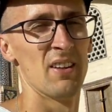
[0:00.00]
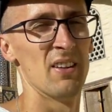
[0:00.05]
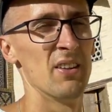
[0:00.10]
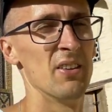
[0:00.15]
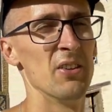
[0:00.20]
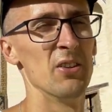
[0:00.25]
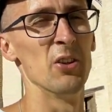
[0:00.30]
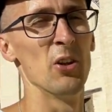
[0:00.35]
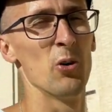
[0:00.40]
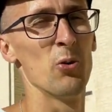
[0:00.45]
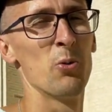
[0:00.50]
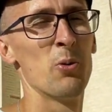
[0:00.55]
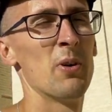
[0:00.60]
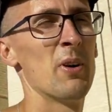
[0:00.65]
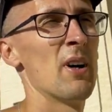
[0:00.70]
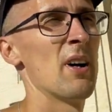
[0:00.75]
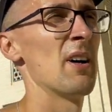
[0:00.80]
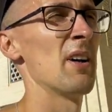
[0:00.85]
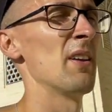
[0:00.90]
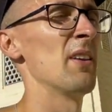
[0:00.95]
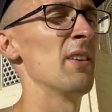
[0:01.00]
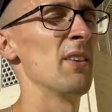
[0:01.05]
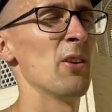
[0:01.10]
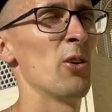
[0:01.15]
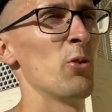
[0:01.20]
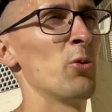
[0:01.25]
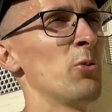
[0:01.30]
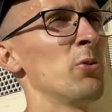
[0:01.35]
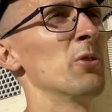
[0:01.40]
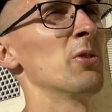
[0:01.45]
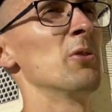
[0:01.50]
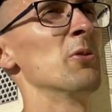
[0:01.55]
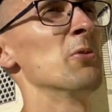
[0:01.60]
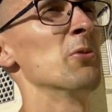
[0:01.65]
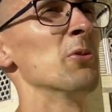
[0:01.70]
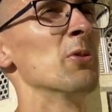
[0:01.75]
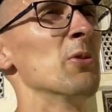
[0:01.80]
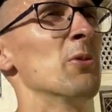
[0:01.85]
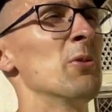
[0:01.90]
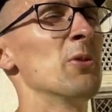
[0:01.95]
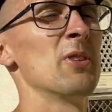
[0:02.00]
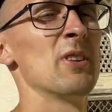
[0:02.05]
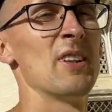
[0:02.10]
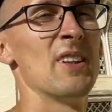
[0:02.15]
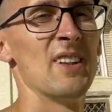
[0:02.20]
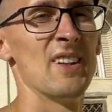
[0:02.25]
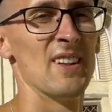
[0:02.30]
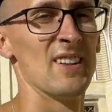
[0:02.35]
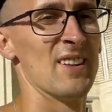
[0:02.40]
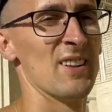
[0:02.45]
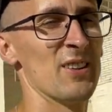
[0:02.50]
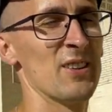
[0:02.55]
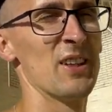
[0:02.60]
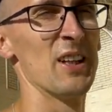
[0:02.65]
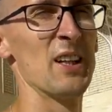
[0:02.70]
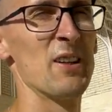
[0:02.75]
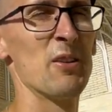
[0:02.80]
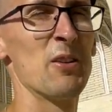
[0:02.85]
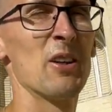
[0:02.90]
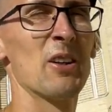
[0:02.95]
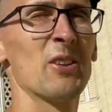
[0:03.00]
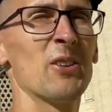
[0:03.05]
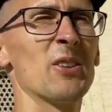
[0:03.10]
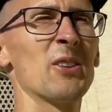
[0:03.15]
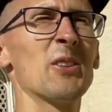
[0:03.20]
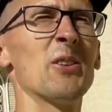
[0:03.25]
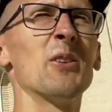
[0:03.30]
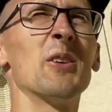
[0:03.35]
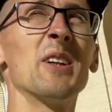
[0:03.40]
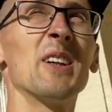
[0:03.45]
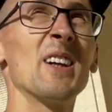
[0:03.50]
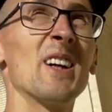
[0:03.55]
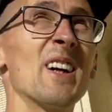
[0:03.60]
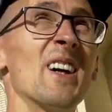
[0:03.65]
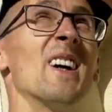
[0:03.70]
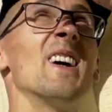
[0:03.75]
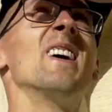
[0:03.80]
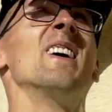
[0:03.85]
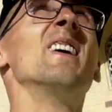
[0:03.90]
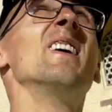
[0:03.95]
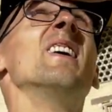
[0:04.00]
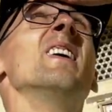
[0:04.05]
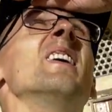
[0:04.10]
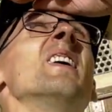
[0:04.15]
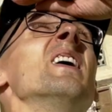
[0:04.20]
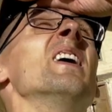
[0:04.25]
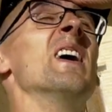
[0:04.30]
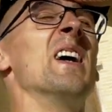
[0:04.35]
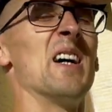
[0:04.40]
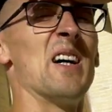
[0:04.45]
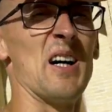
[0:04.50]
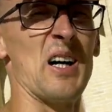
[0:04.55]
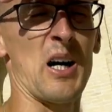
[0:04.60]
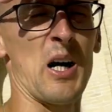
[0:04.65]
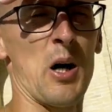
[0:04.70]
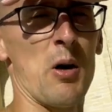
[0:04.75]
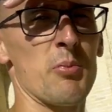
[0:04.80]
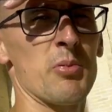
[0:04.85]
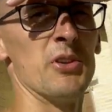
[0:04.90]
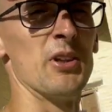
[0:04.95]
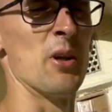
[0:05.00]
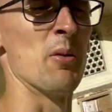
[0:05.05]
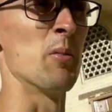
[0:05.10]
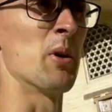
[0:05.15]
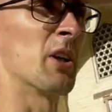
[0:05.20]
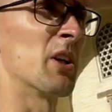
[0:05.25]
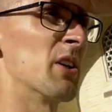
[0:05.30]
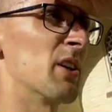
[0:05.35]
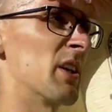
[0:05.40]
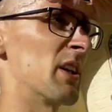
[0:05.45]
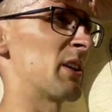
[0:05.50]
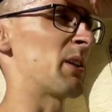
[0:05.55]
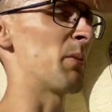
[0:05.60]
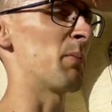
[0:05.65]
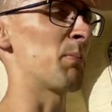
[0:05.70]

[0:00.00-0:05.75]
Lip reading: No, no, no, no. Today we are not going up the minaret.